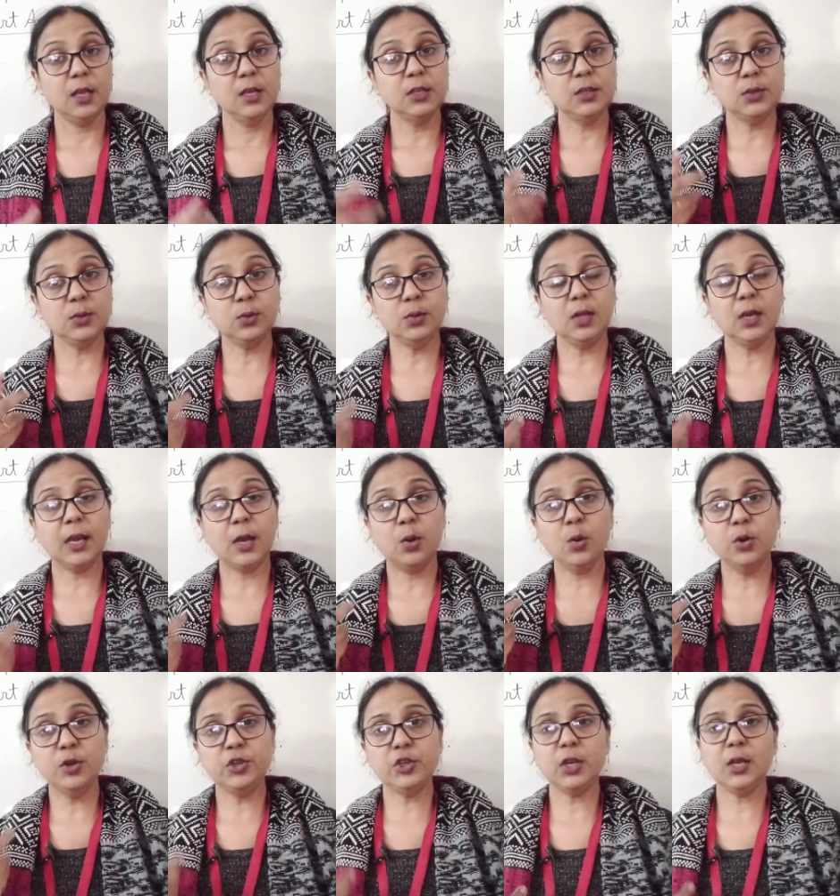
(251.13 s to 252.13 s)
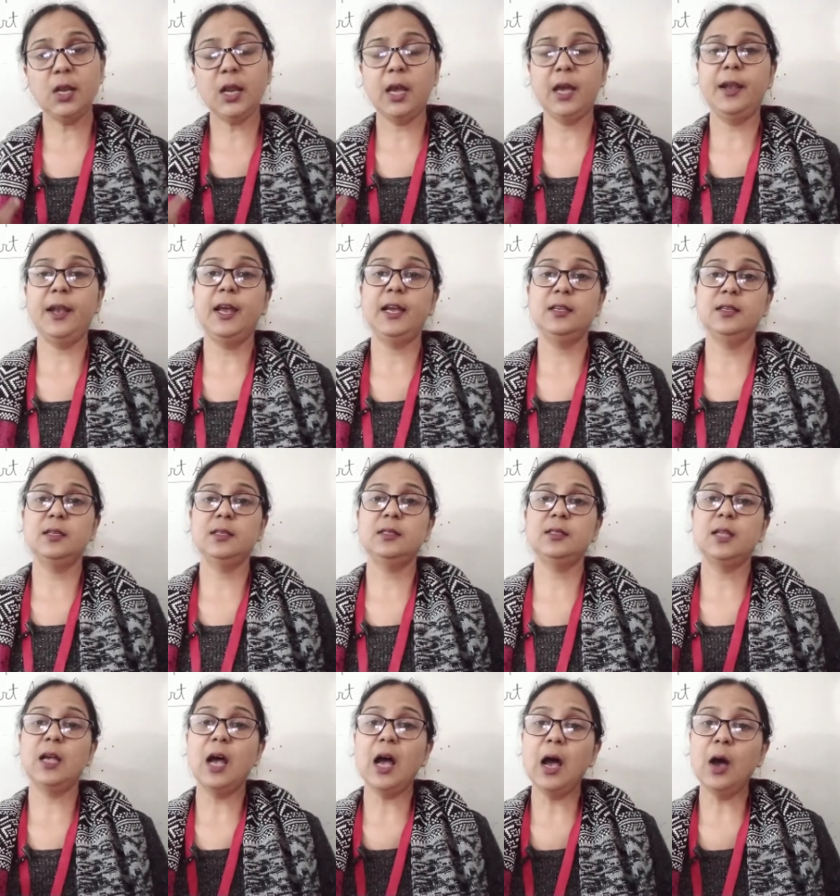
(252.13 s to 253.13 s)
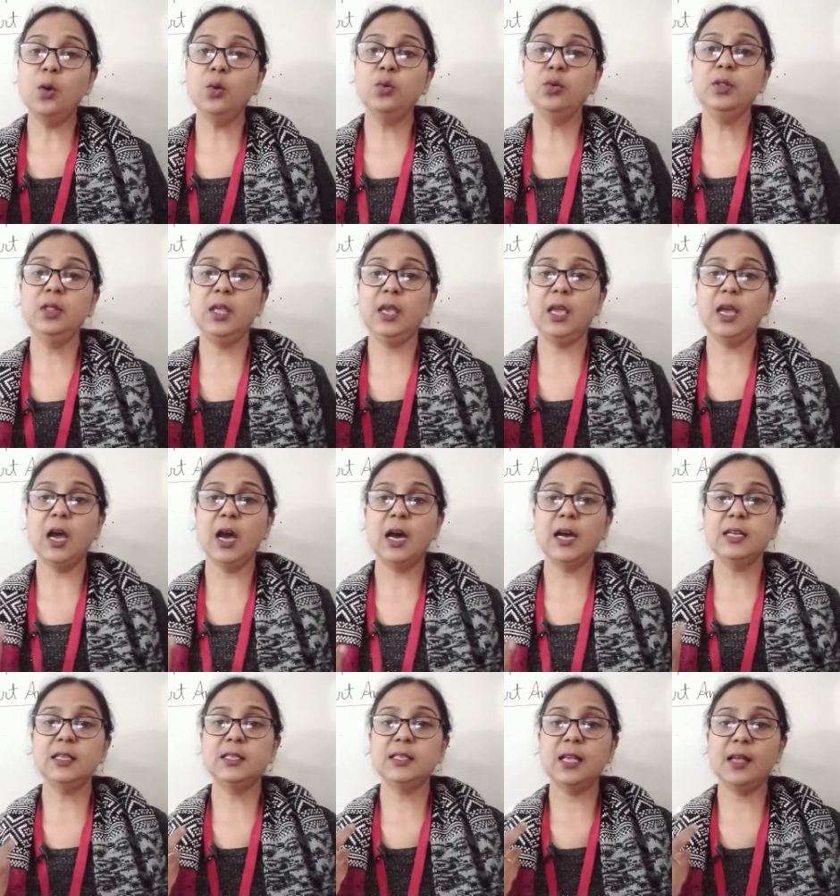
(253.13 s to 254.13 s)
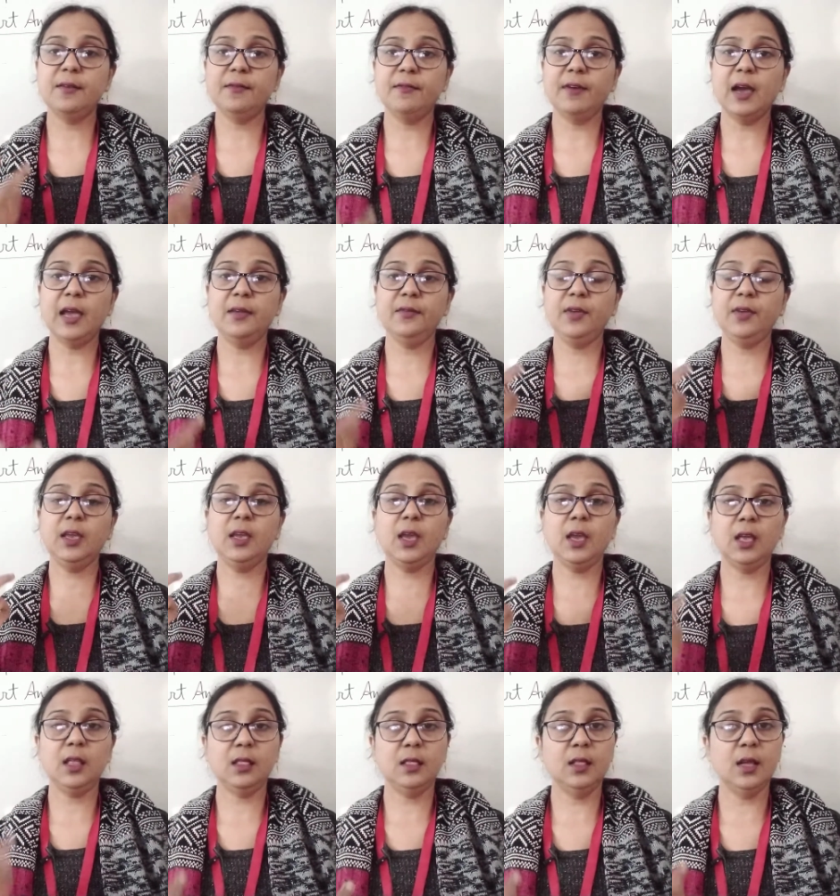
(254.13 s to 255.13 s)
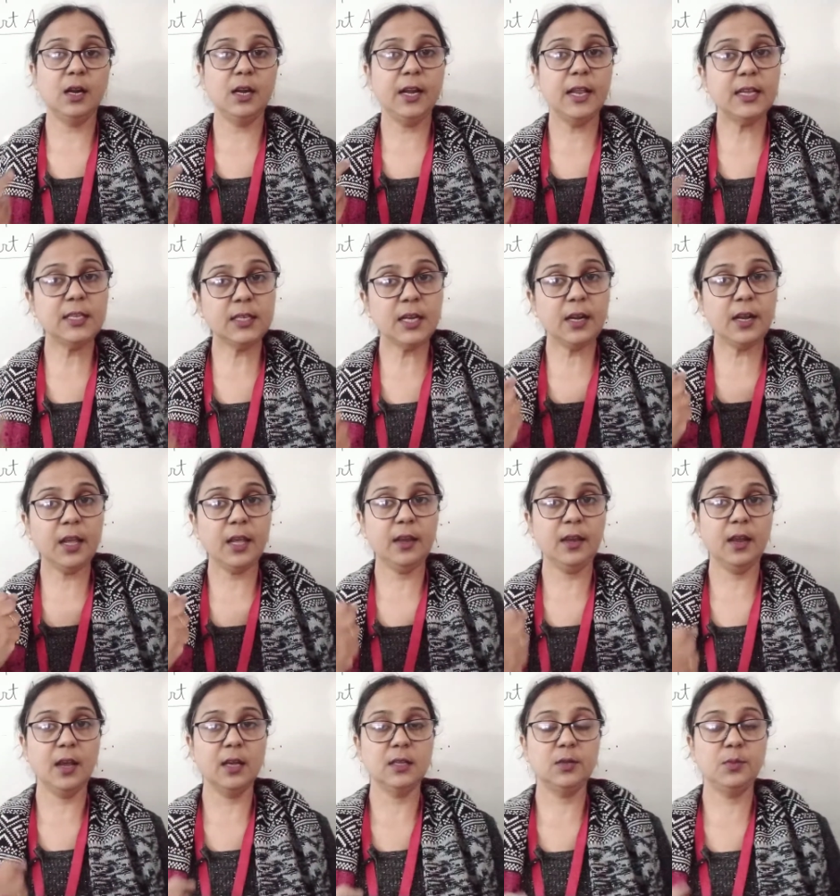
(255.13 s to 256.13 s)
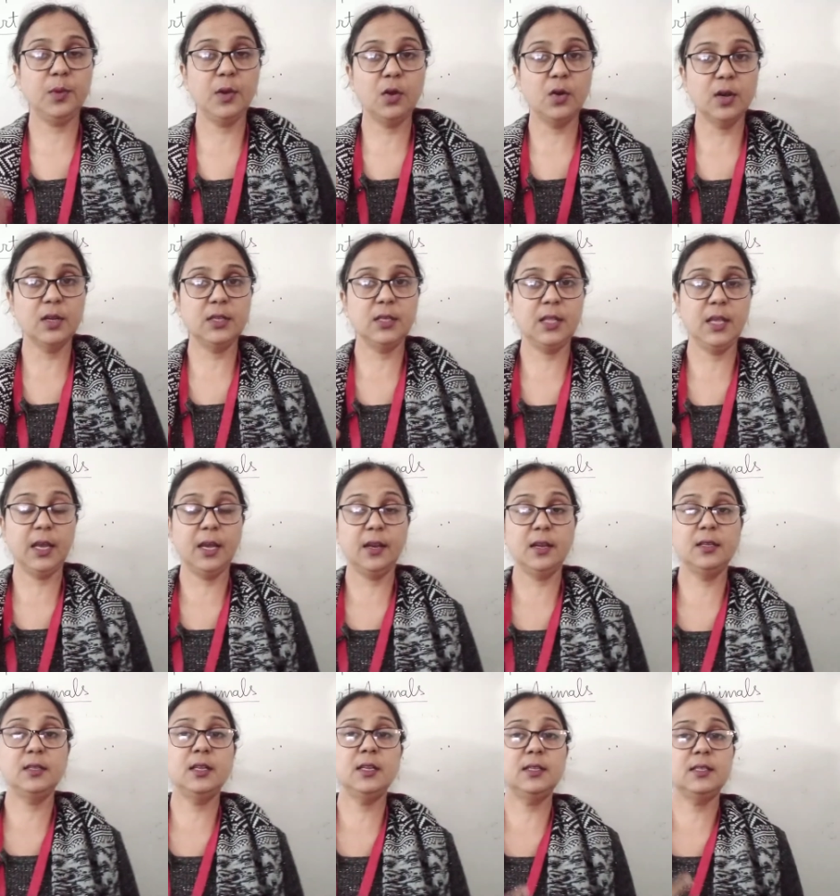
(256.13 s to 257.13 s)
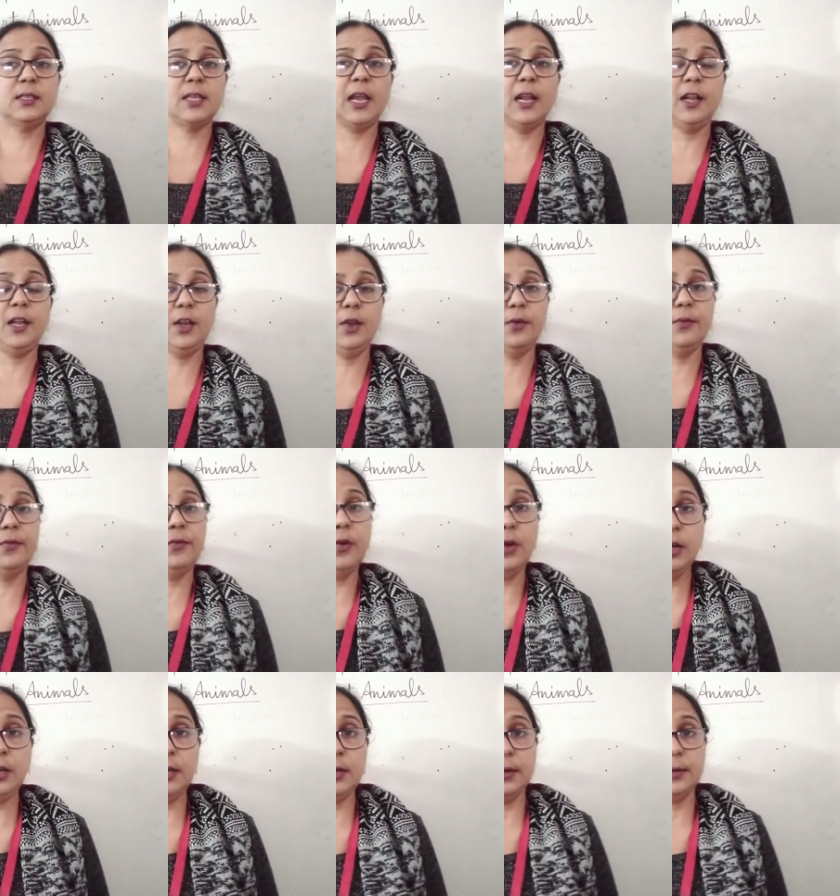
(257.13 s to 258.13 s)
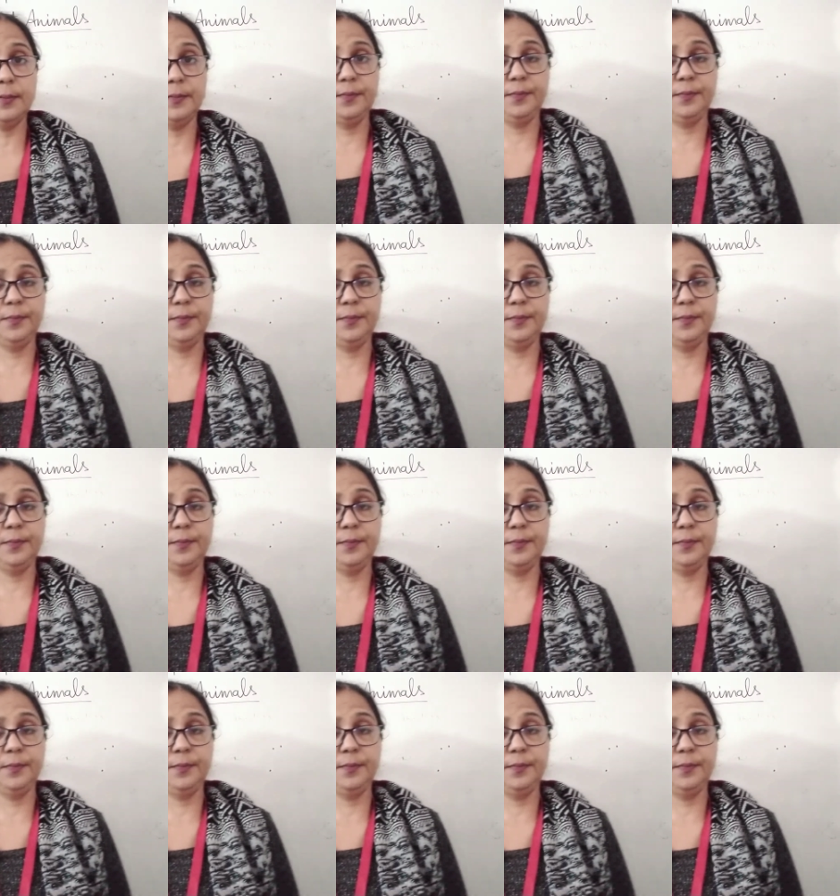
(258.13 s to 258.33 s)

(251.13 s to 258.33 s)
So the question arises how they are surviving in the desert areas, because there is a scanty of water,